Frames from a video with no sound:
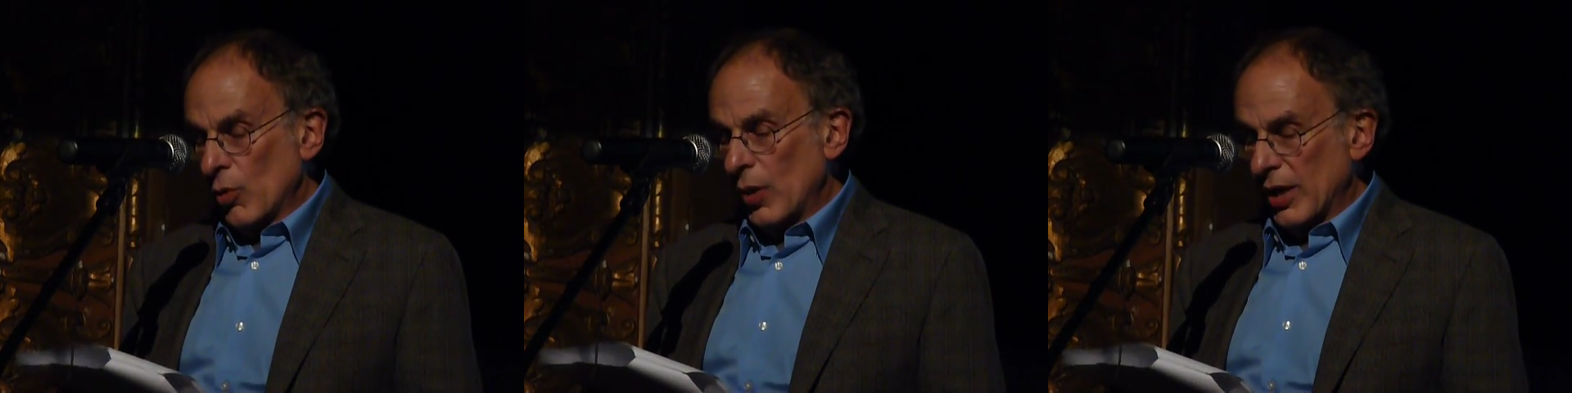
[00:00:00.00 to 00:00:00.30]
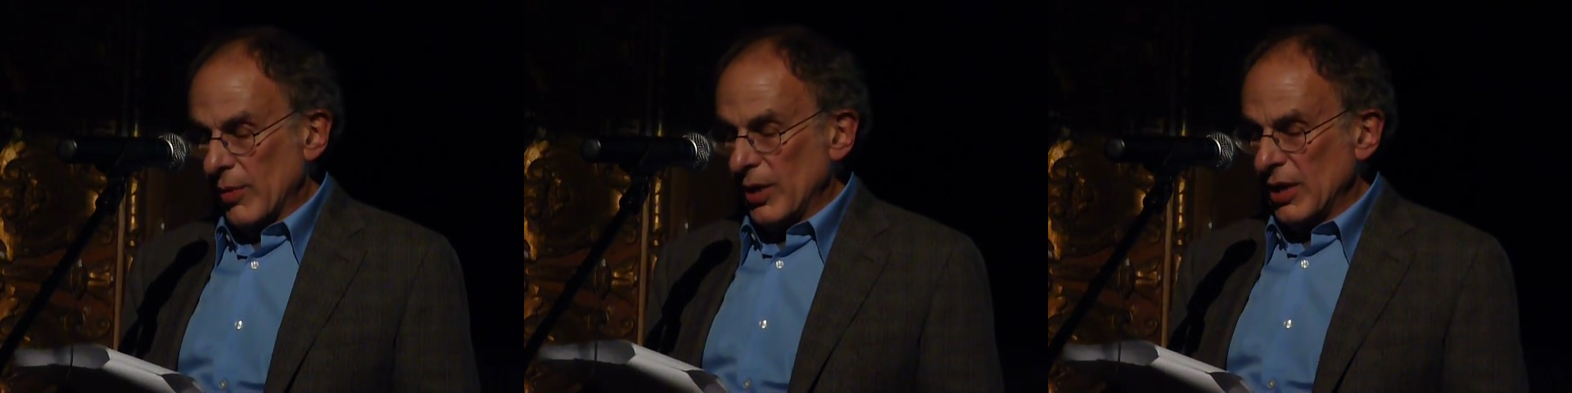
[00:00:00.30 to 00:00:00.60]

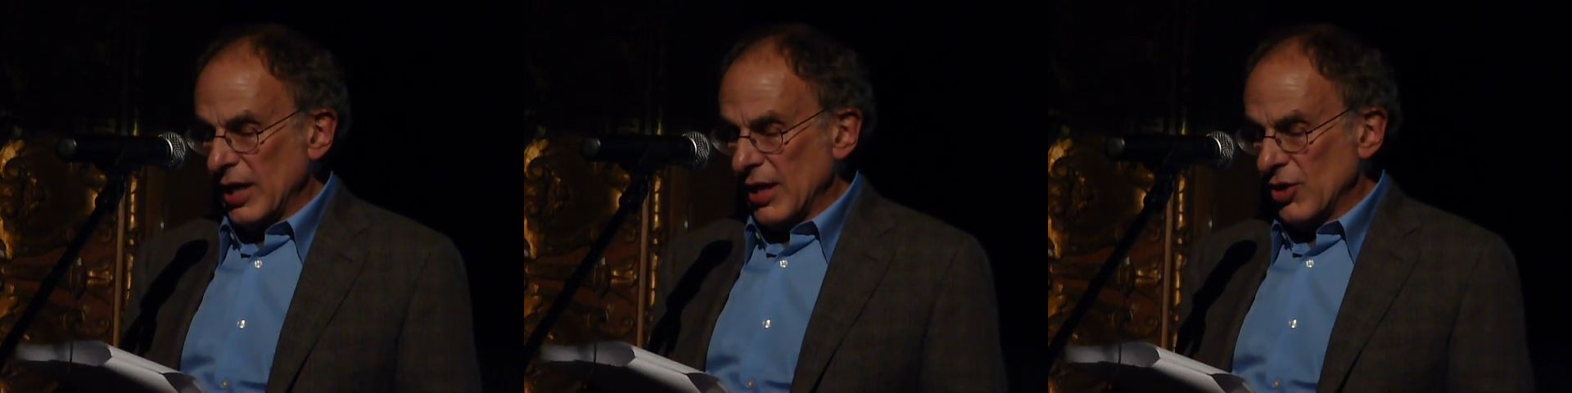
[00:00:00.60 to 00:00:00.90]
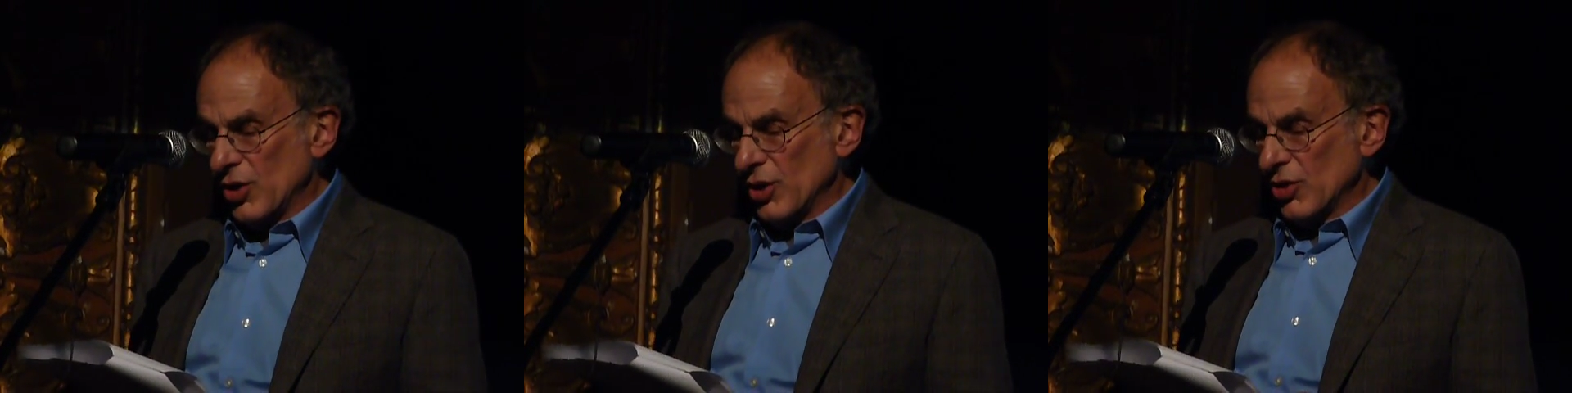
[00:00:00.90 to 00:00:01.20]

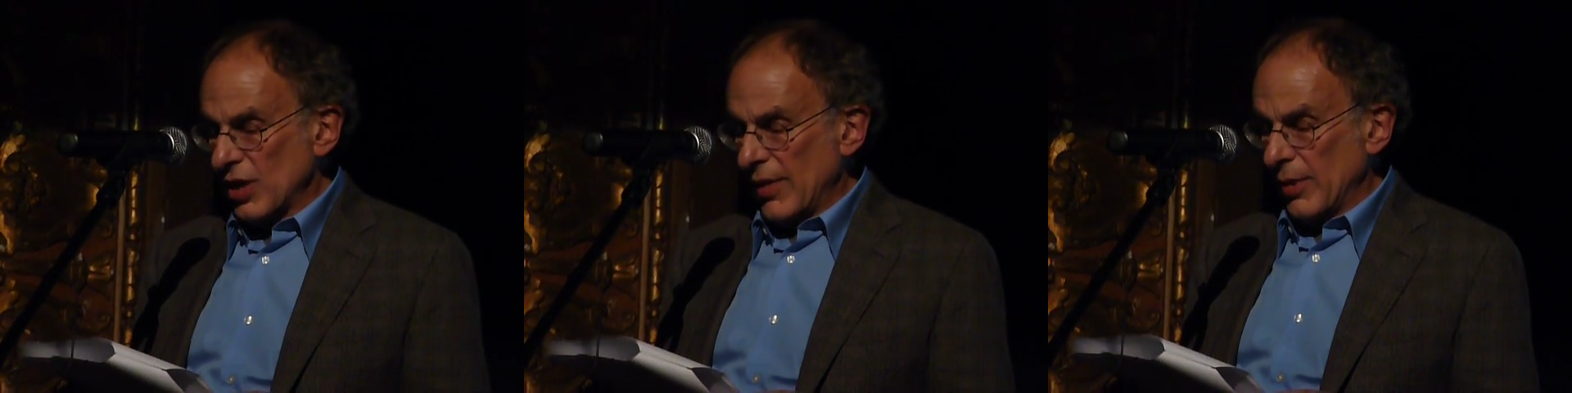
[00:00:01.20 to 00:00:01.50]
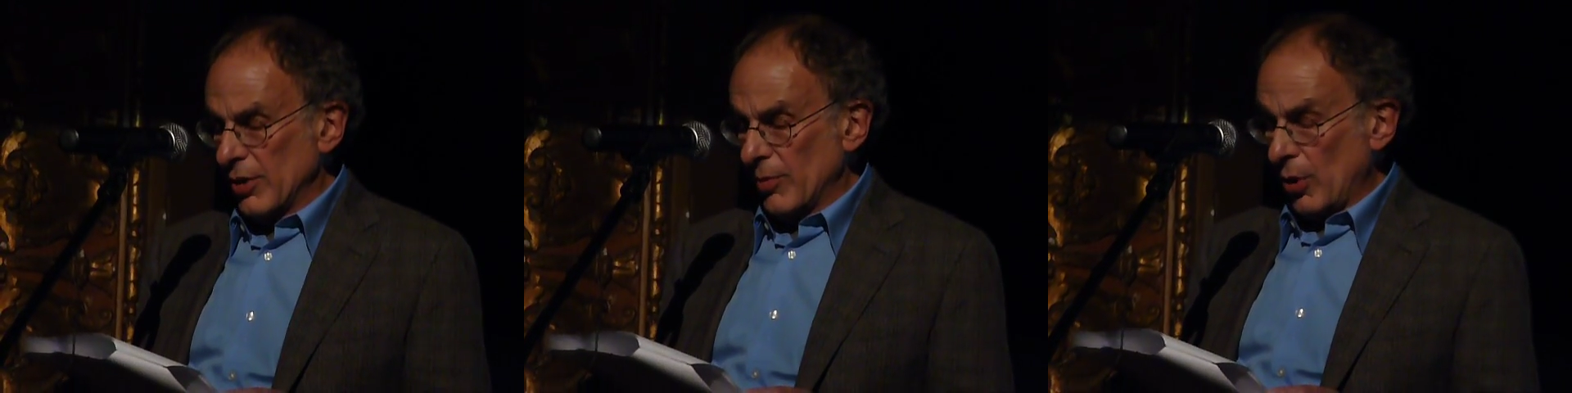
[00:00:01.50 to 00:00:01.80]
recommendations and
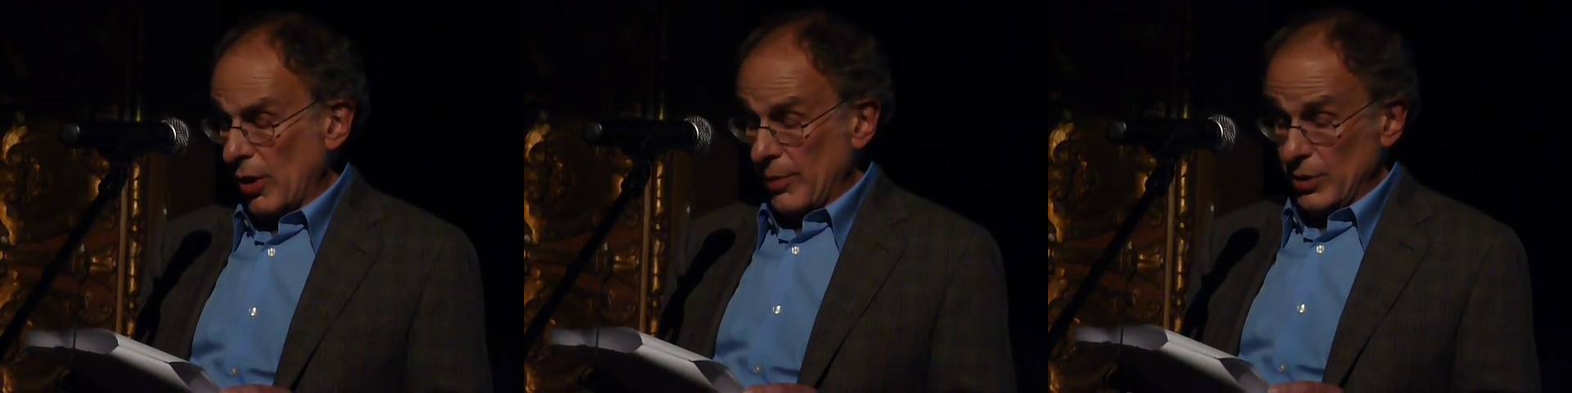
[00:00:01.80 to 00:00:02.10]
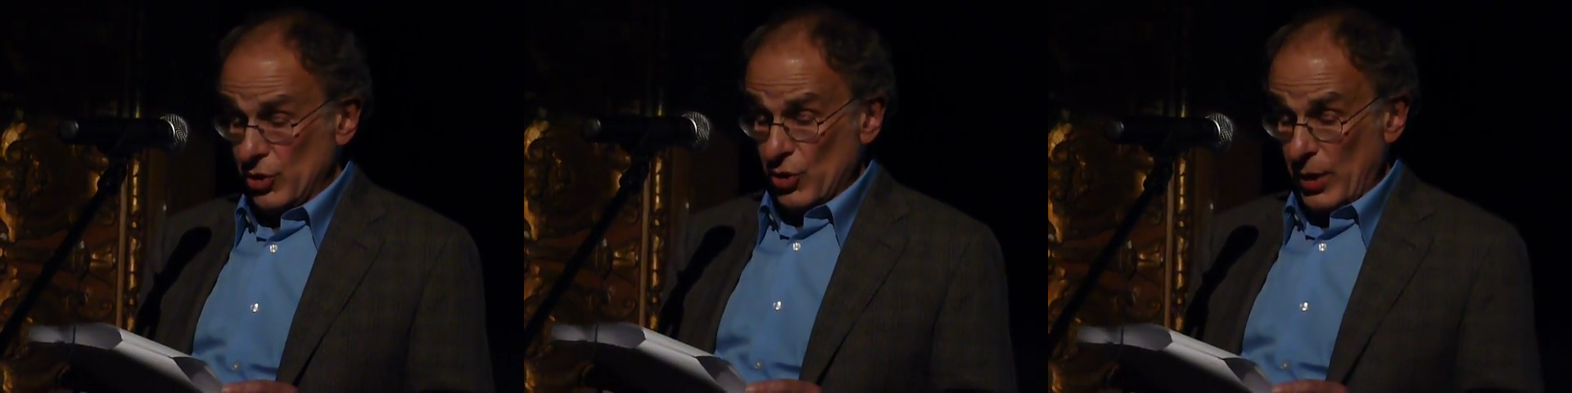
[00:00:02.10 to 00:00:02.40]
the
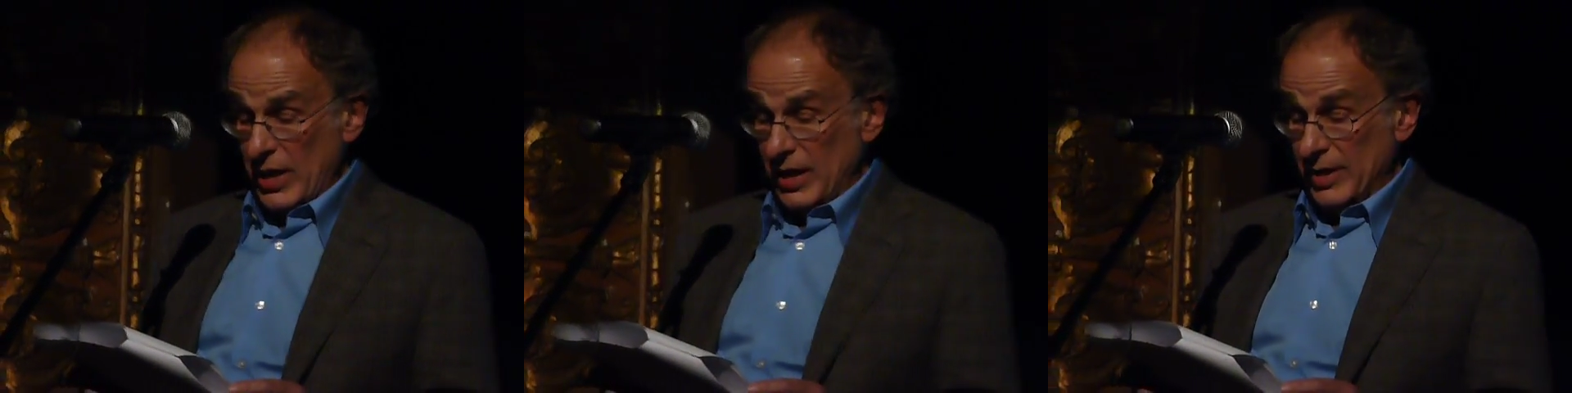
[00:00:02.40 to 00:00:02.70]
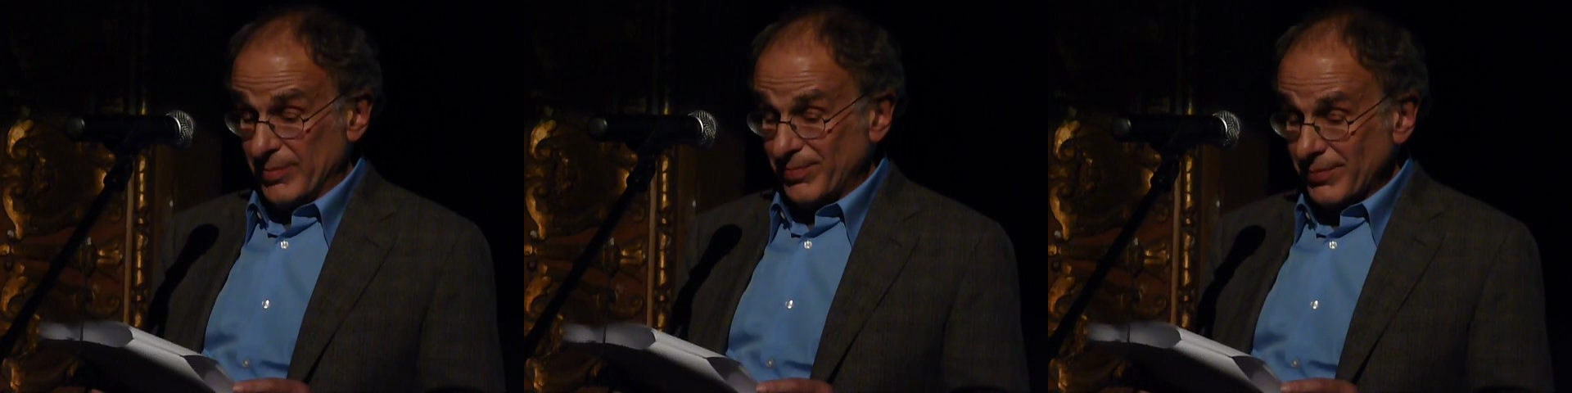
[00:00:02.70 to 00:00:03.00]
department's
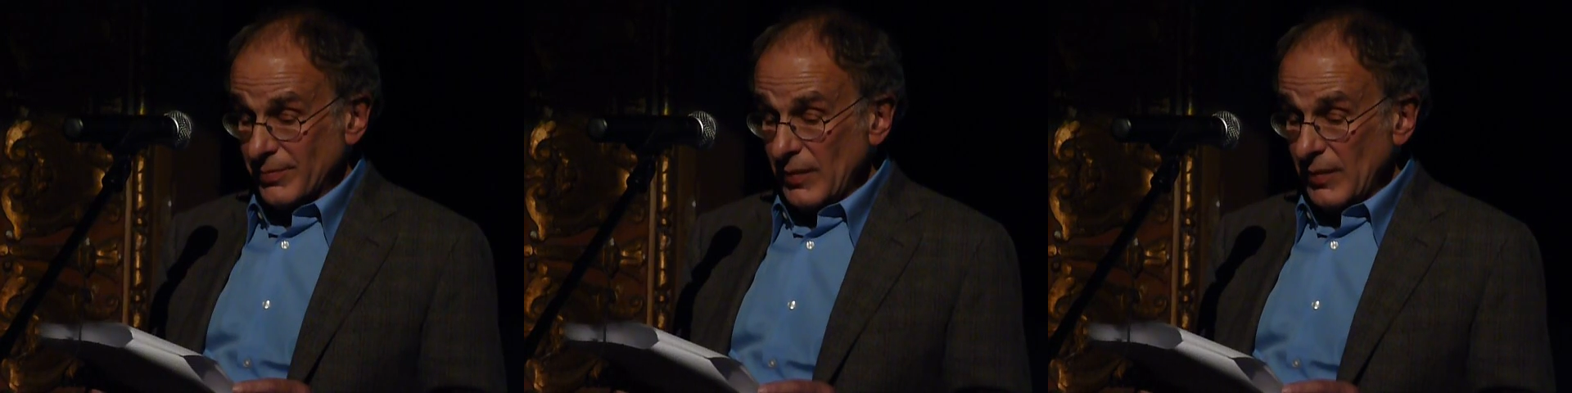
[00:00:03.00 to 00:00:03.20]
training.